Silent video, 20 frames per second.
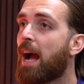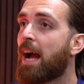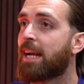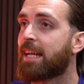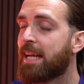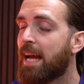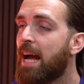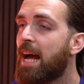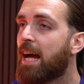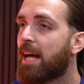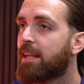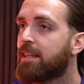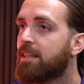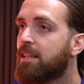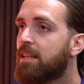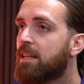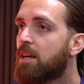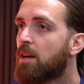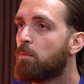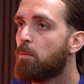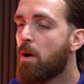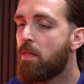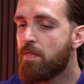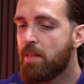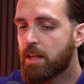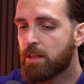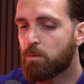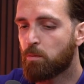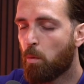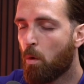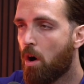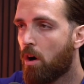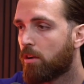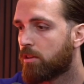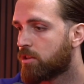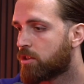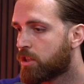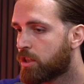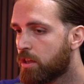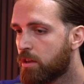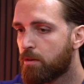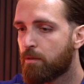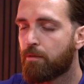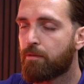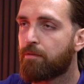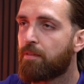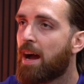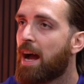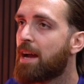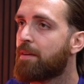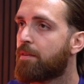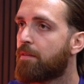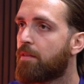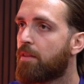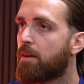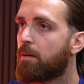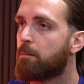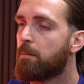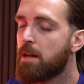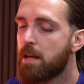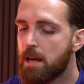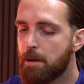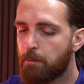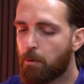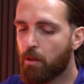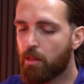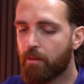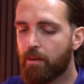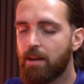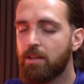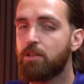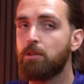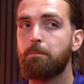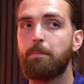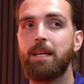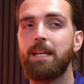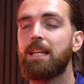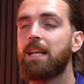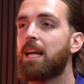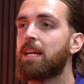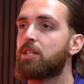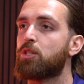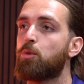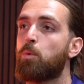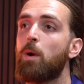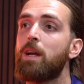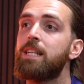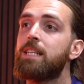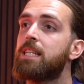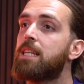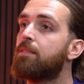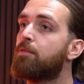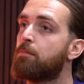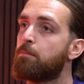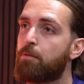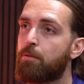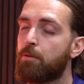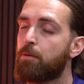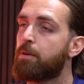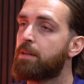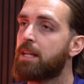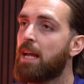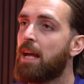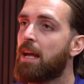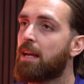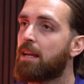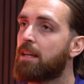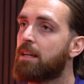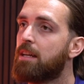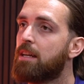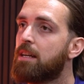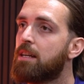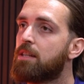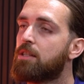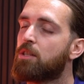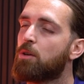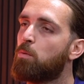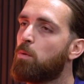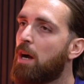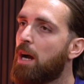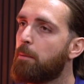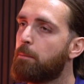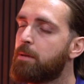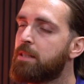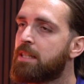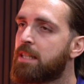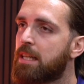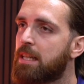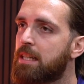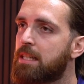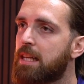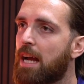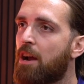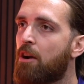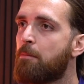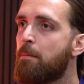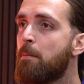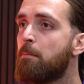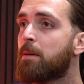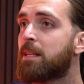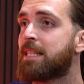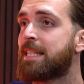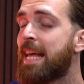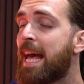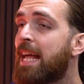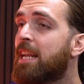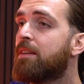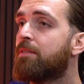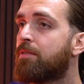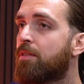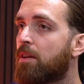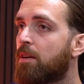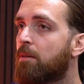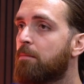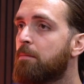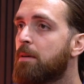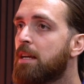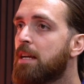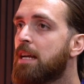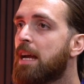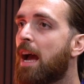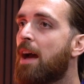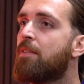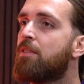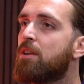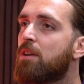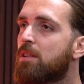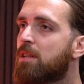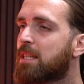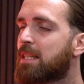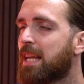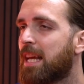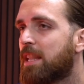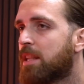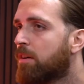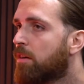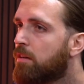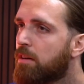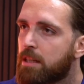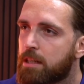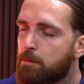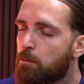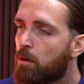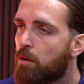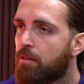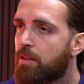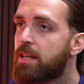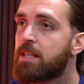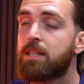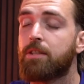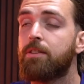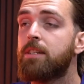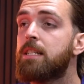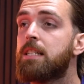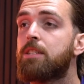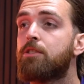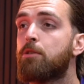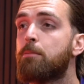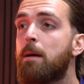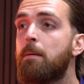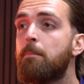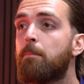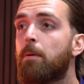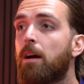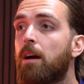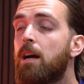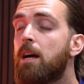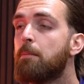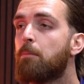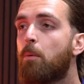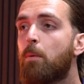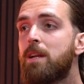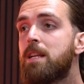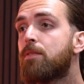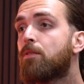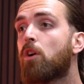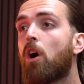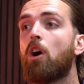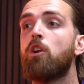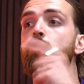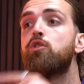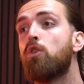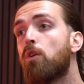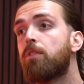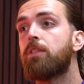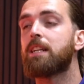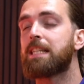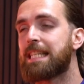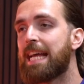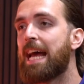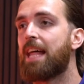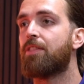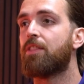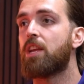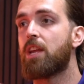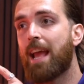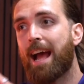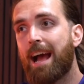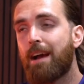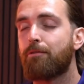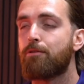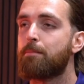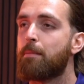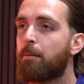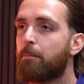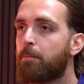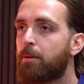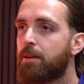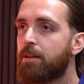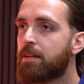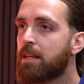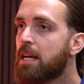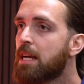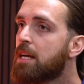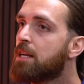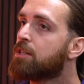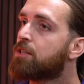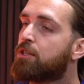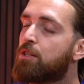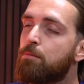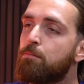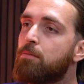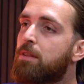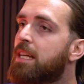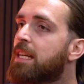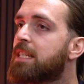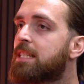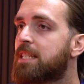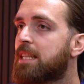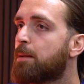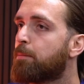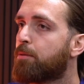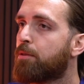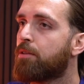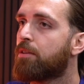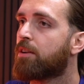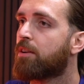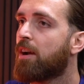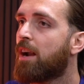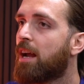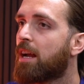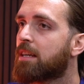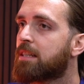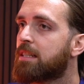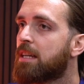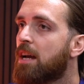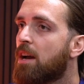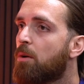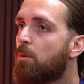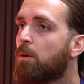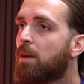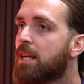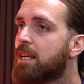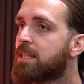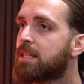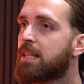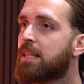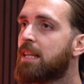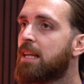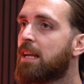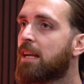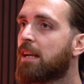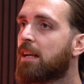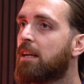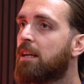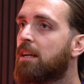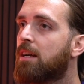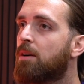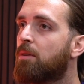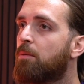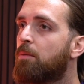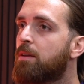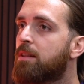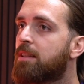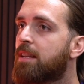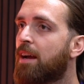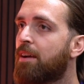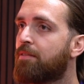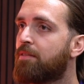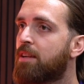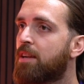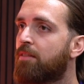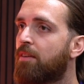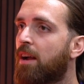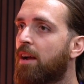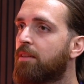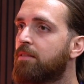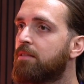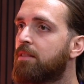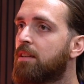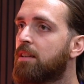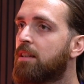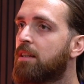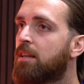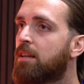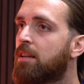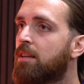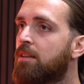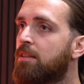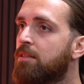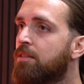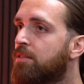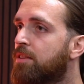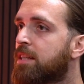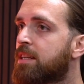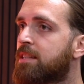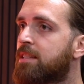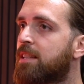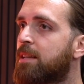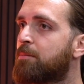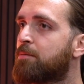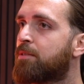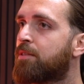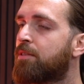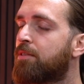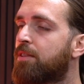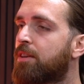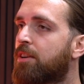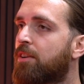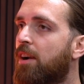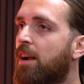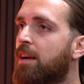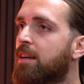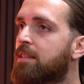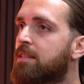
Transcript: I can when there's 1, 2, 5 of them. But there ends up being like 20 of them through a day. So what happens is, I remember 10 of them, and the other 10, they're only small things, they're easy to remember, but when you've got another 10 that you have remembered, some things slip through the cracks. Well, here's the thing. With Daphne around, nothing slips through the cracks.